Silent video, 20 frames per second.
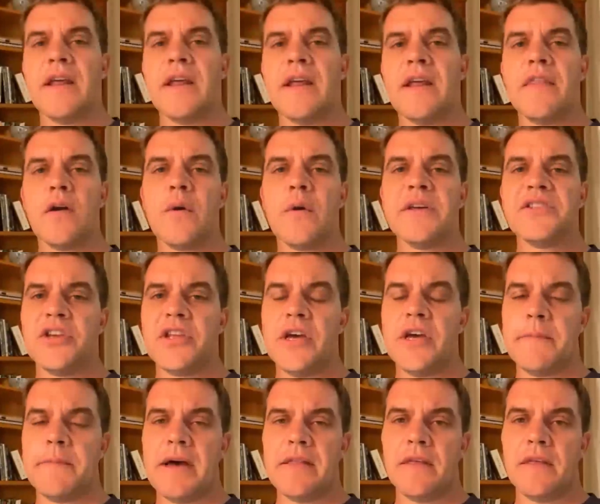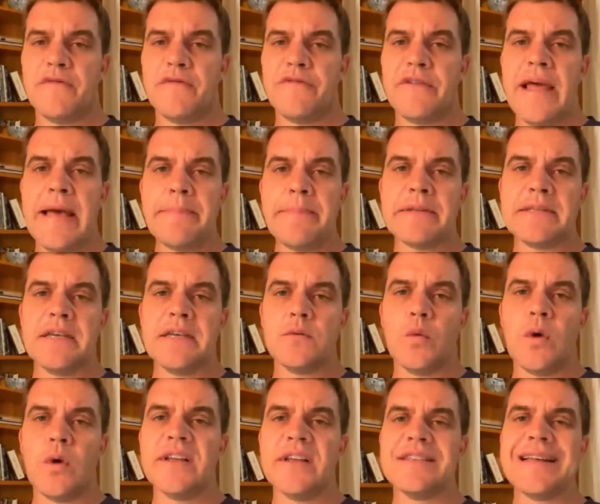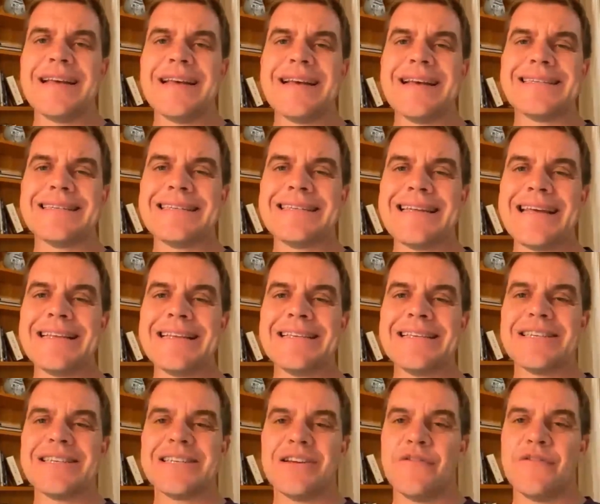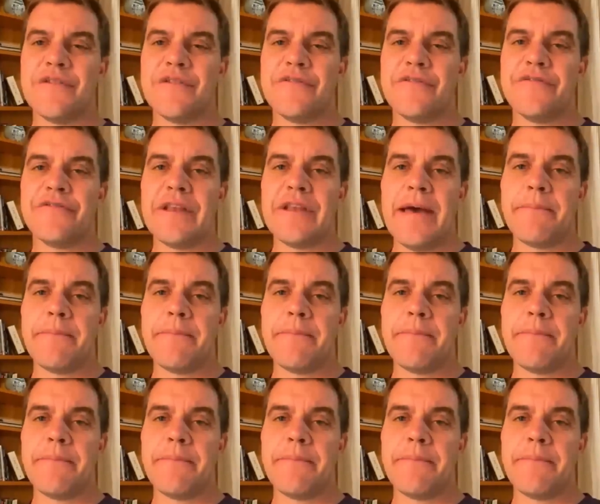question here about the flap. It says, what is the extension of the flap?